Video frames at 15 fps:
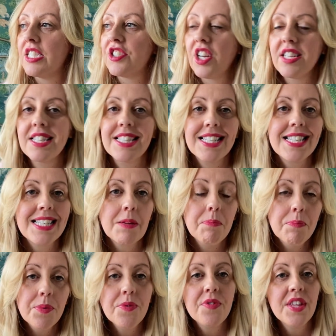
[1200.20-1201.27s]
just the
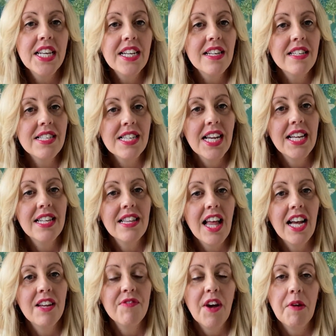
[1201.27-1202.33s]
simple things in
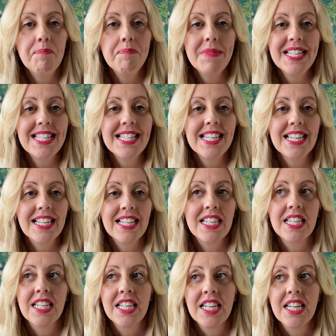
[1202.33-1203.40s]
life. I'm
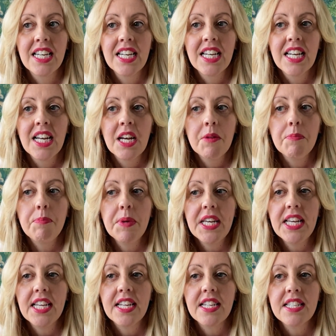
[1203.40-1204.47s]
missing
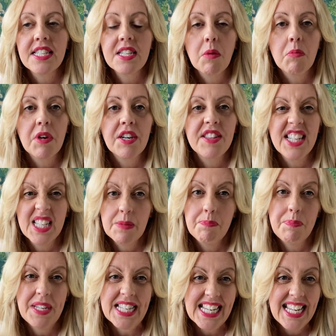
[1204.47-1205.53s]
being somewhere that's
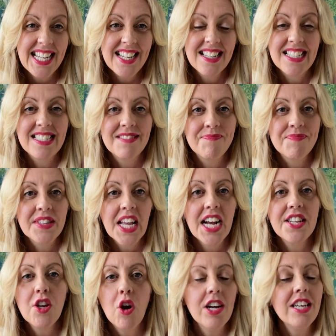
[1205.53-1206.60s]
busy,
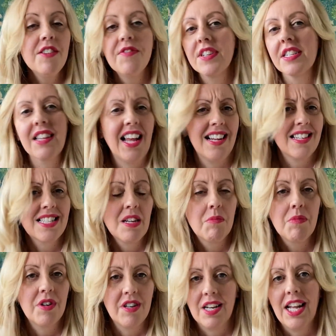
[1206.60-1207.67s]
and not even like
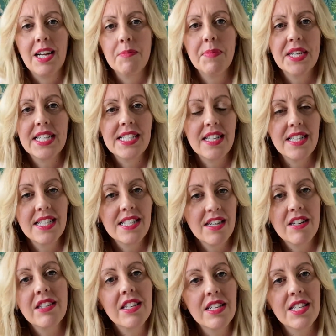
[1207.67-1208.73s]
somewhere like Piccadilly
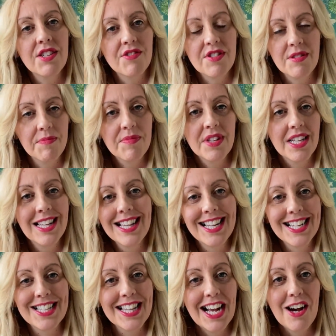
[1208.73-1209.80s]
Circus or something
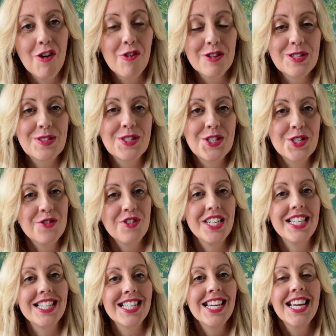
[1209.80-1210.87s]
like that, Oxford
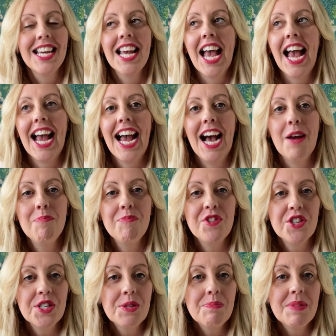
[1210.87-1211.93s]
Street. I'm
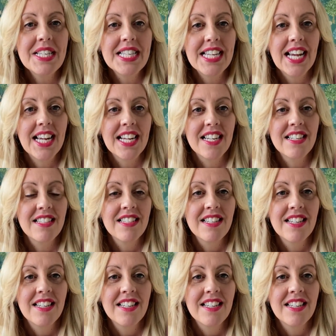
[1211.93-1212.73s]
just missing